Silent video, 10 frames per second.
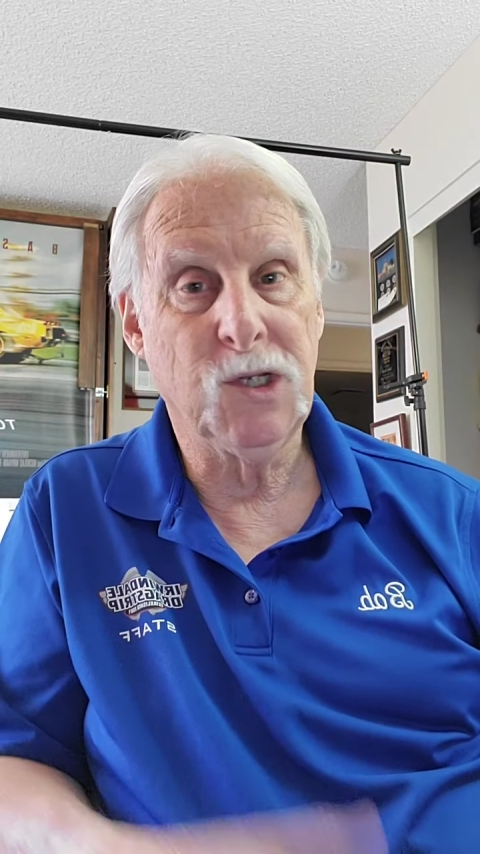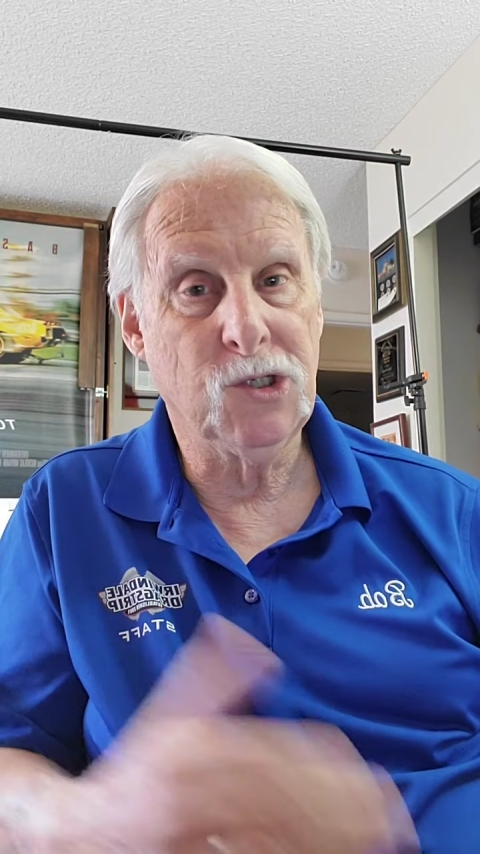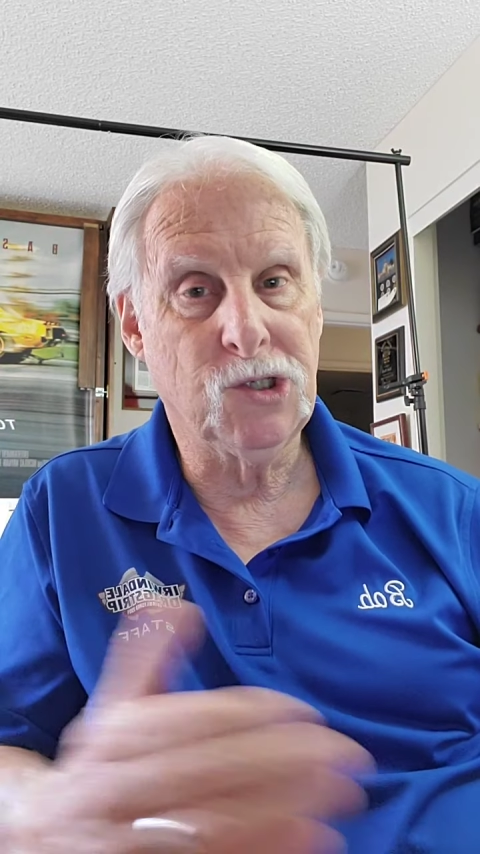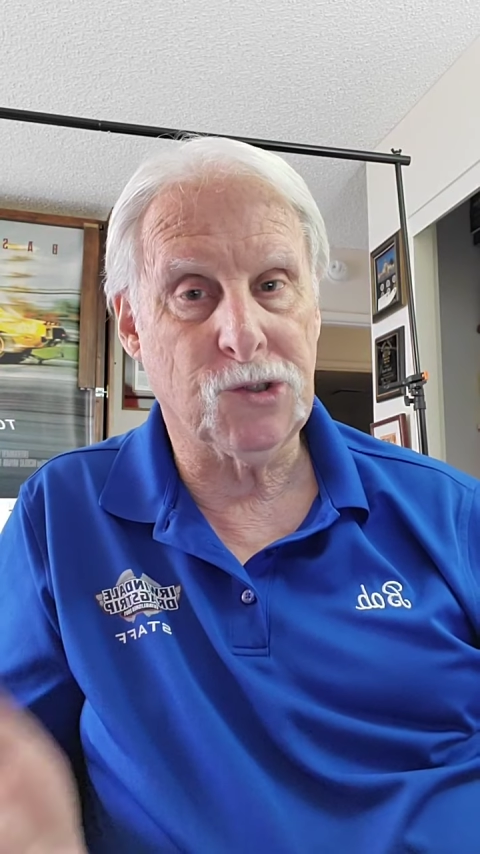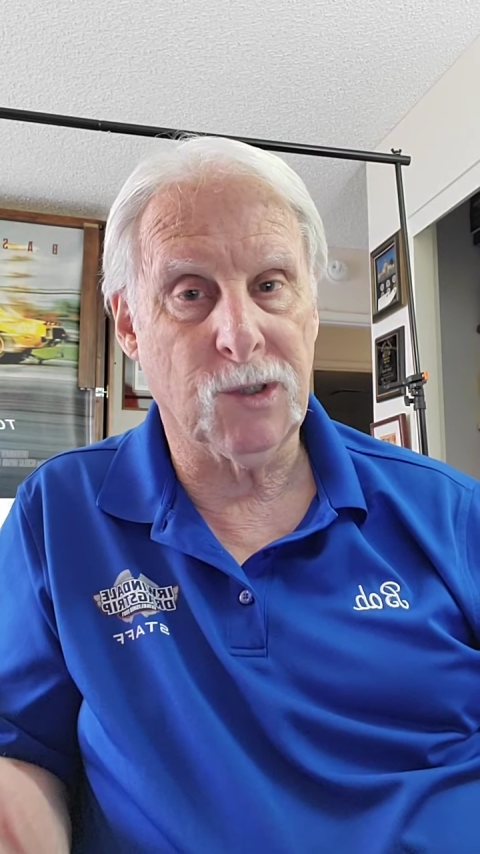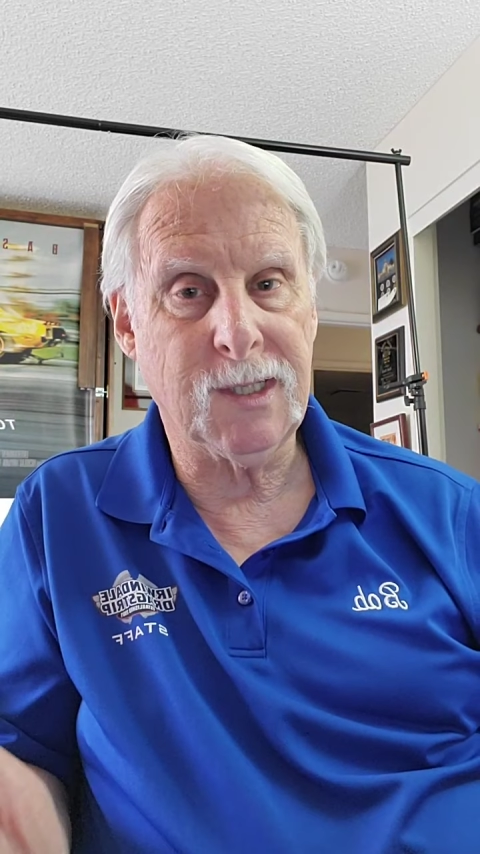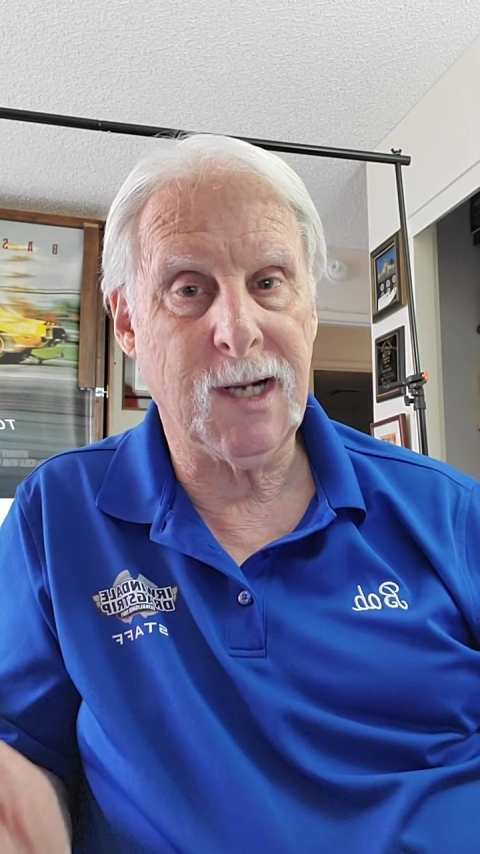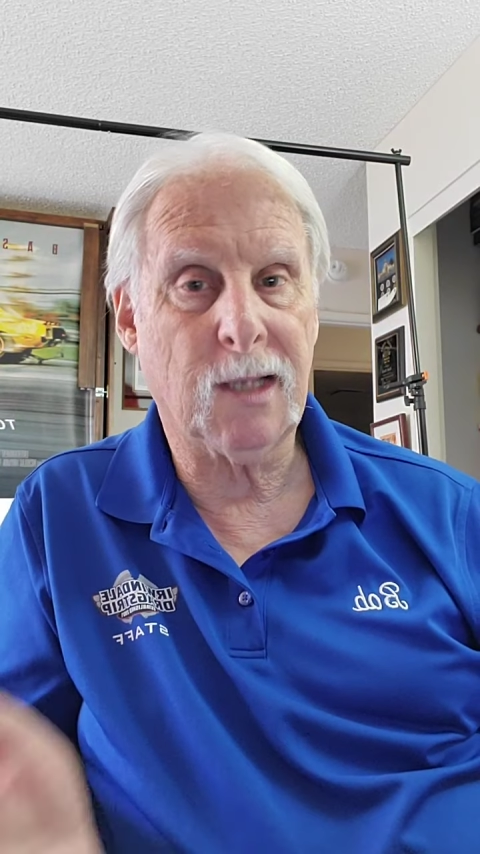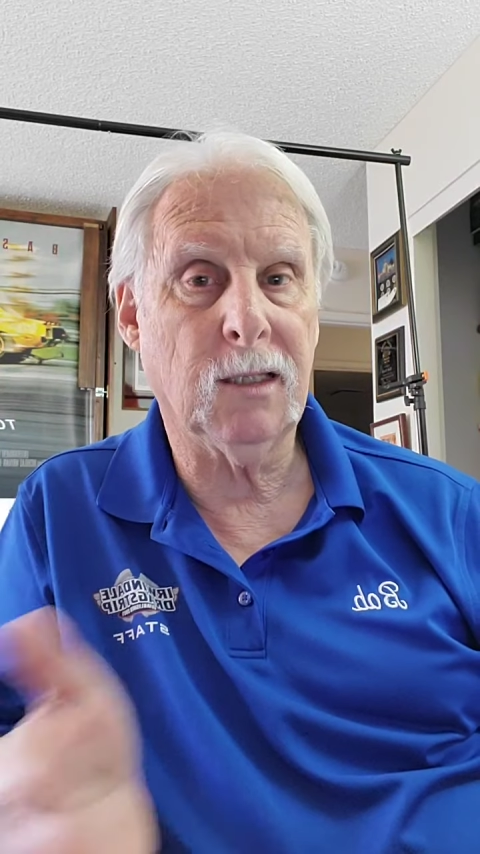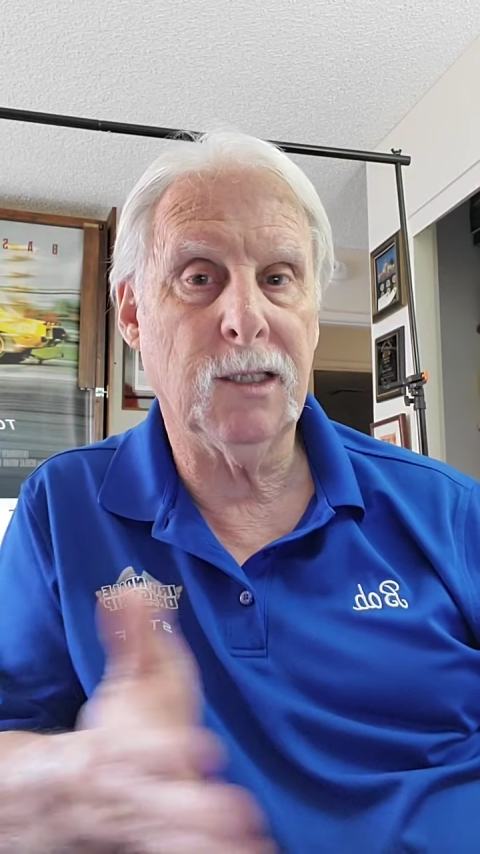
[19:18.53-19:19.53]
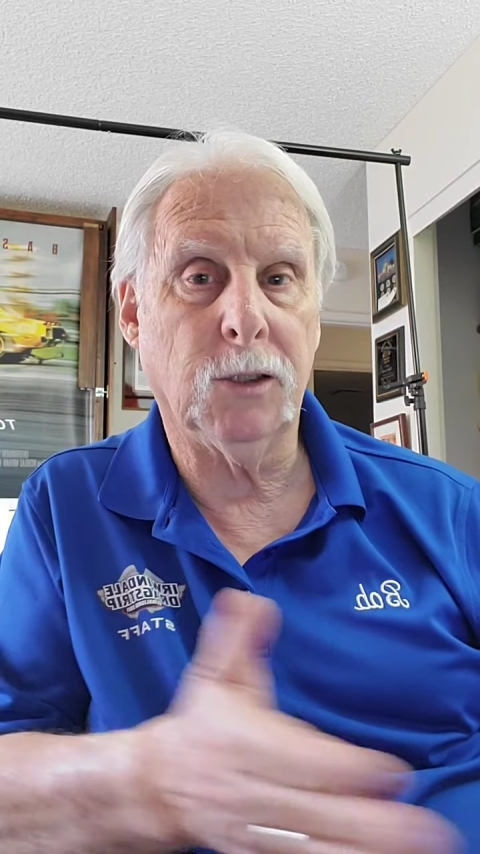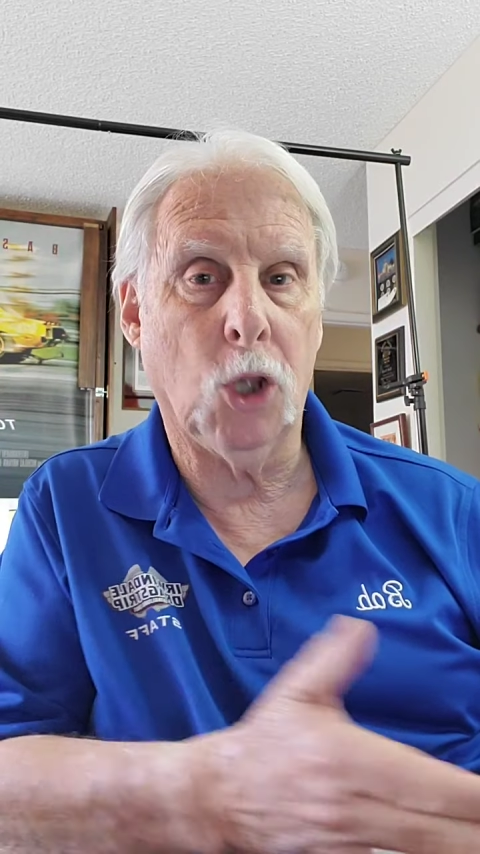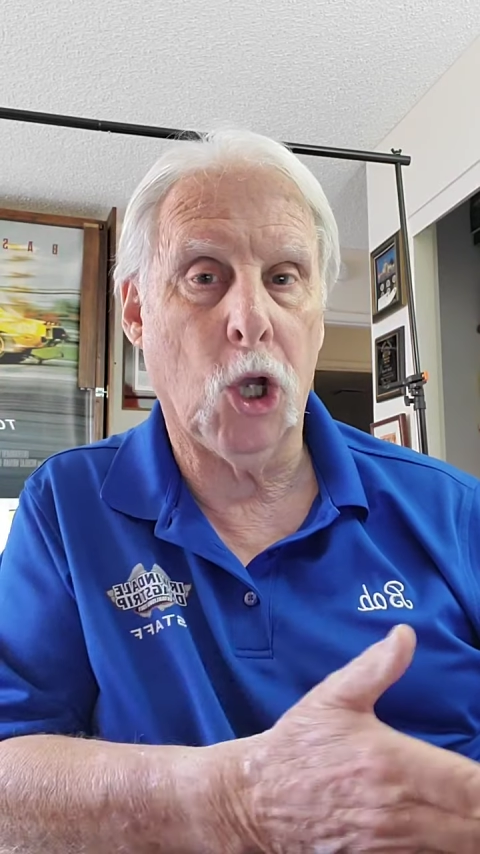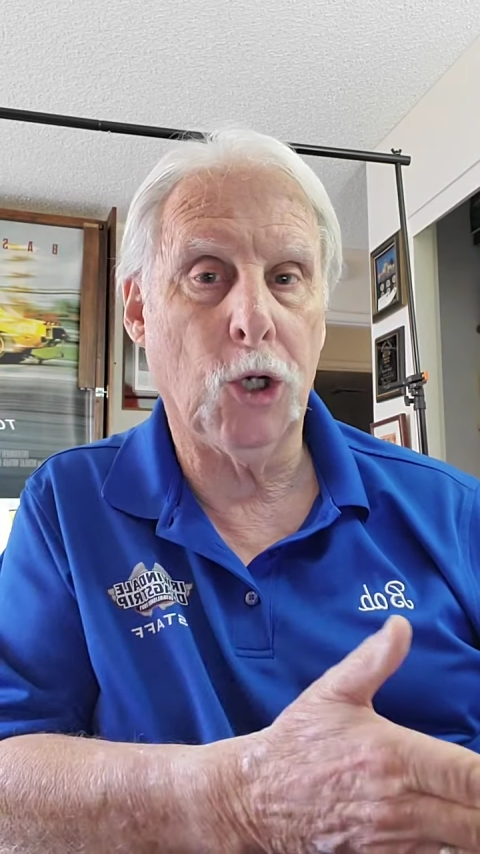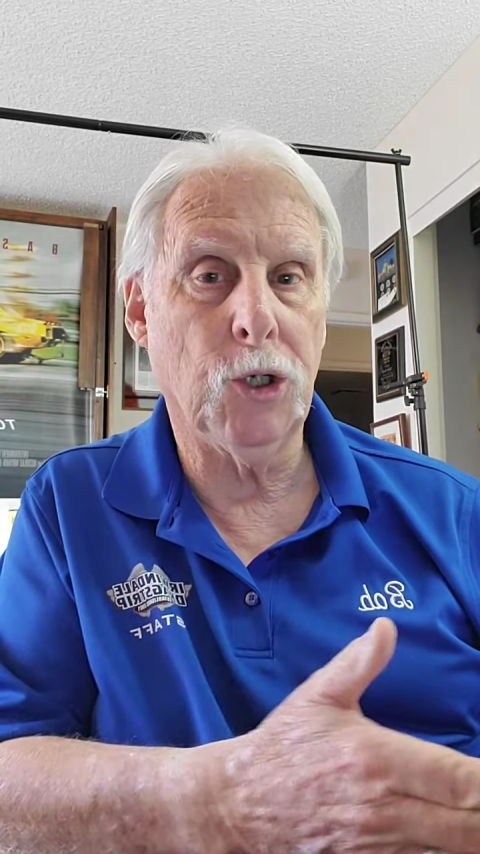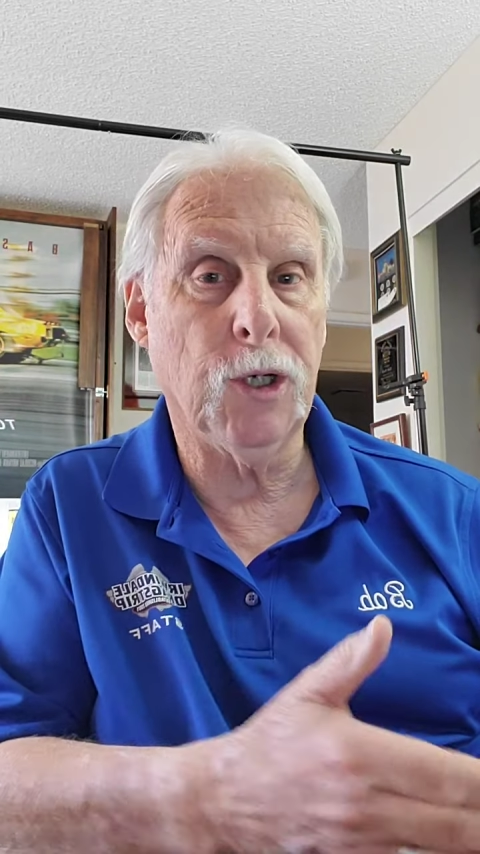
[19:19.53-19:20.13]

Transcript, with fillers: Short deck lid, long